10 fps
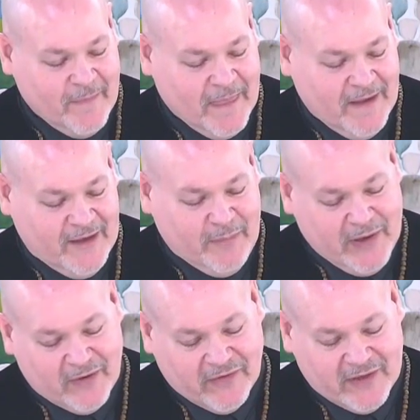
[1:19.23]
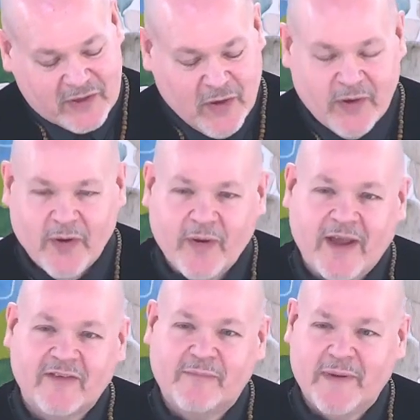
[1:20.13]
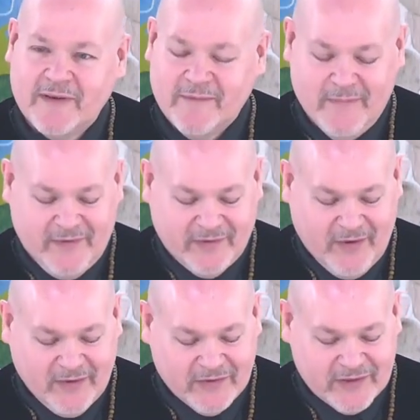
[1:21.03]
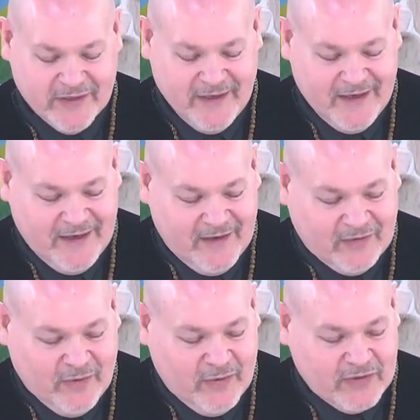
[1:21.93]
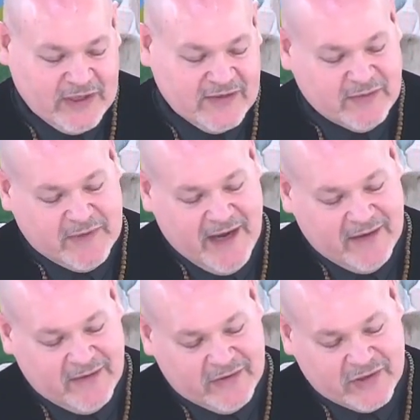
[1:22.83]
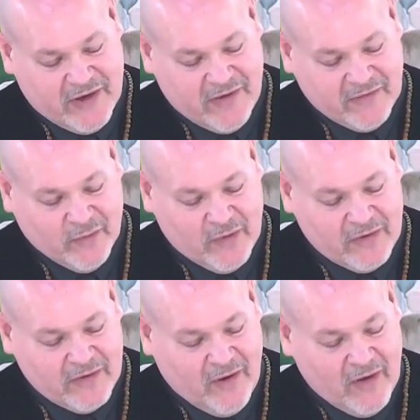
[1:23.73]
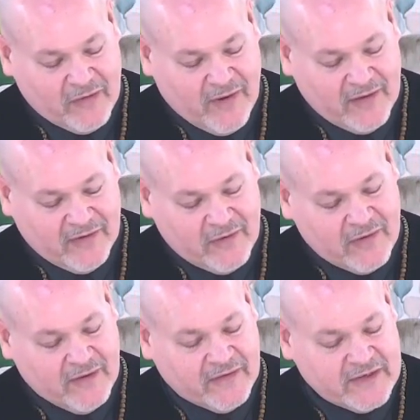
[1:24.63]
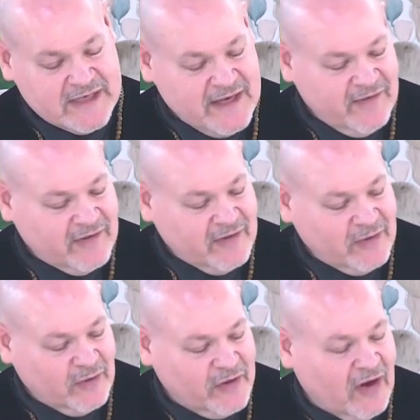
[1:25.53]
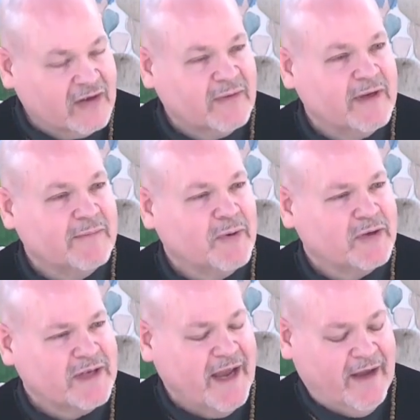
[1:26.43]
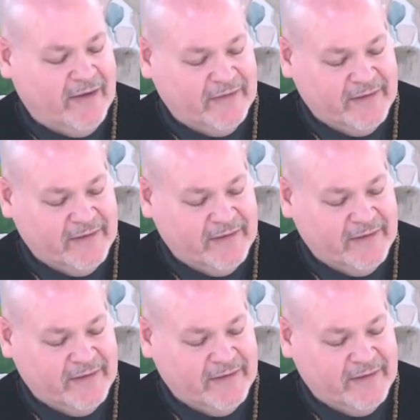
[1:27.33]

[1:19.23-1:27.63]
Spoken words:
It appears that Toto has bitten Miss Gulch, so she has obtained a sheriff's order authorizing her to seize the little dog to be put down.